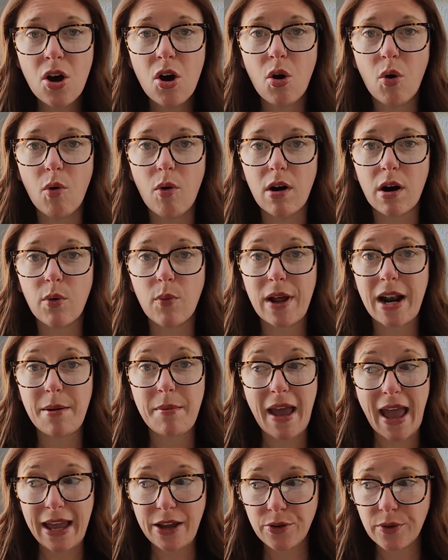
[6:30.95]
or when I'm
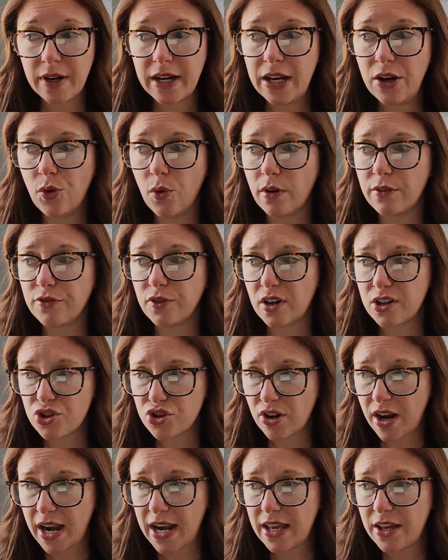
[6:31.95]
angry or
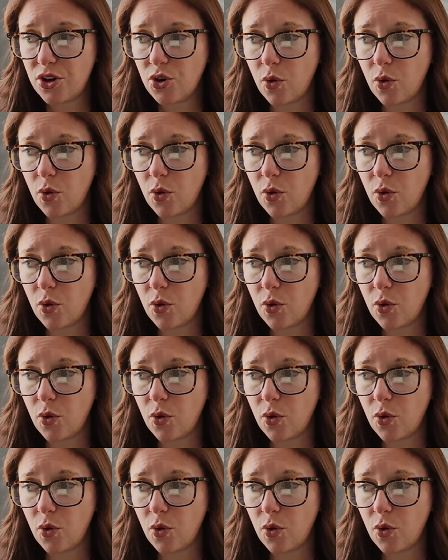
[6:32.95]
frustrated,